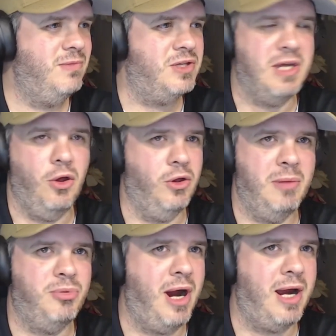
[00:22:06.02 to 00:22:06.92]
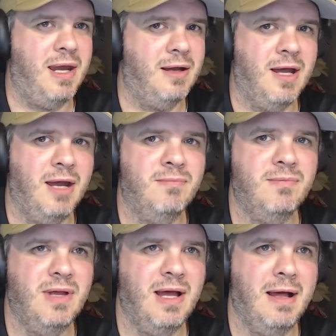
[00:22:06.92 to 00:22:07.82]
You said earlier, breakout game.
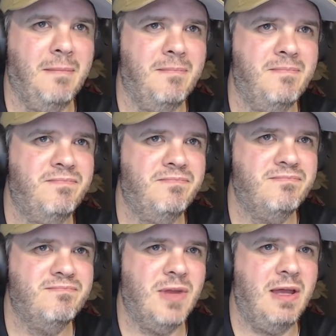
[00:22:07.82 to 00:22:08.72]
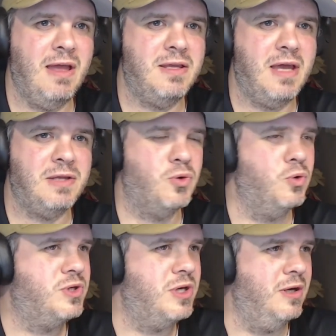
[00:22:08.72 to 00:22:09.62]
It's
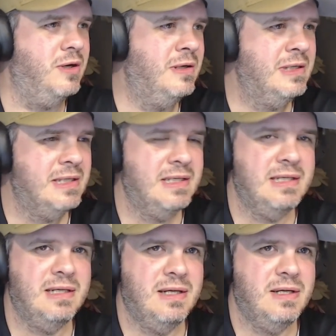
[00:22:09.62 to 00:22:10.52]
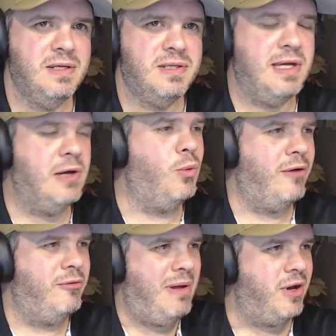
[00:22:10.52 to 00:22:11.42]
good to steal
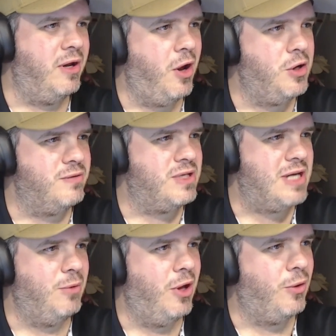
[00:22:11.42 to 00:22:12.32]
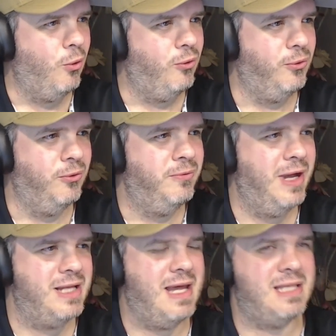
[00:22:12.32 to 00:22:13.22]
one from under the nose of a team like Hawthorn.
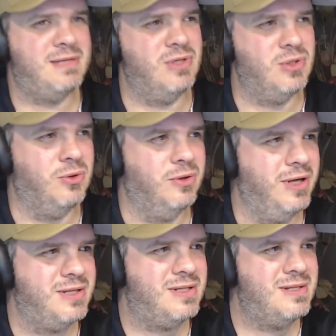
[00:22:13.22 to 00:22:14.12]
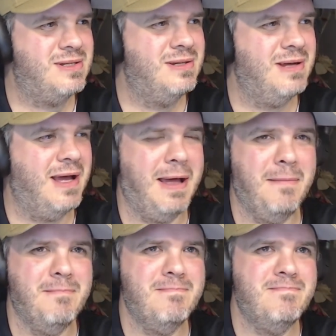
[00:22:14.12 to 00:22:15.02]
That's for sure. That's
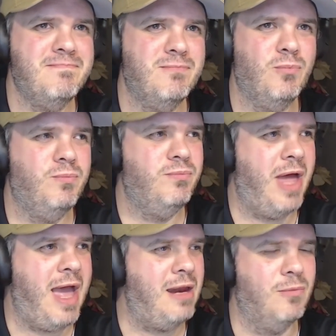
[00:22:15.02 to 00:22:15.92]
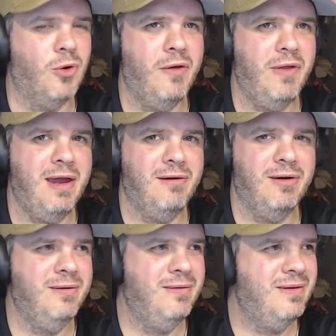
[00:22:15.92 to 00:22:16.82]
they had him right there,
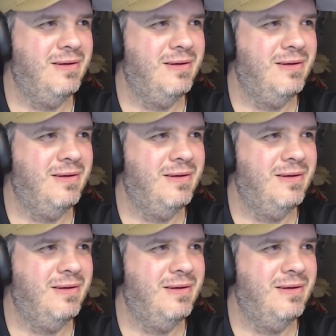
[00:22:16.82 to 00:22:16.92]
and